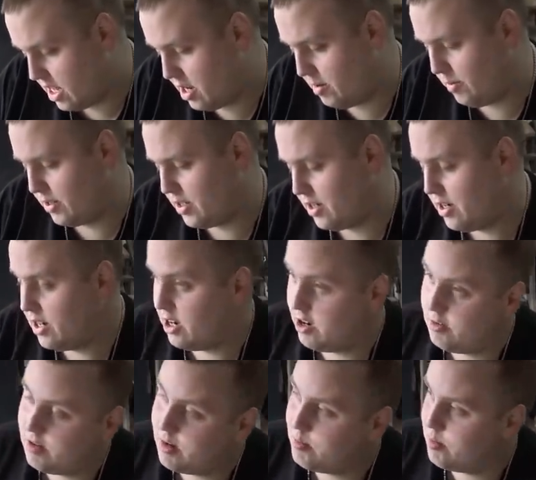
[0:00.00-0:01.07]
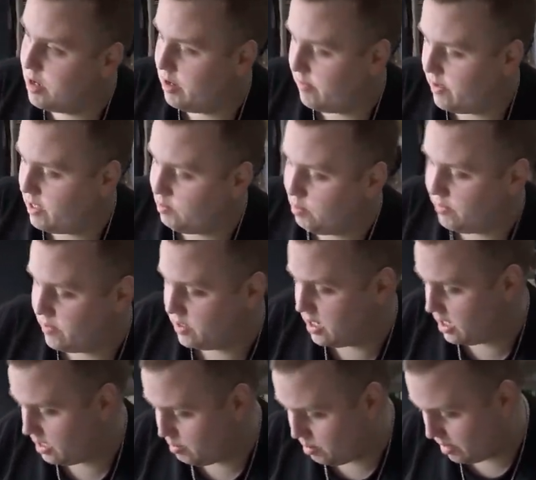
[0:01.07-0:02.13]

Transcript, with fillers: they didn't want you to know, it wouldn't be available for sale in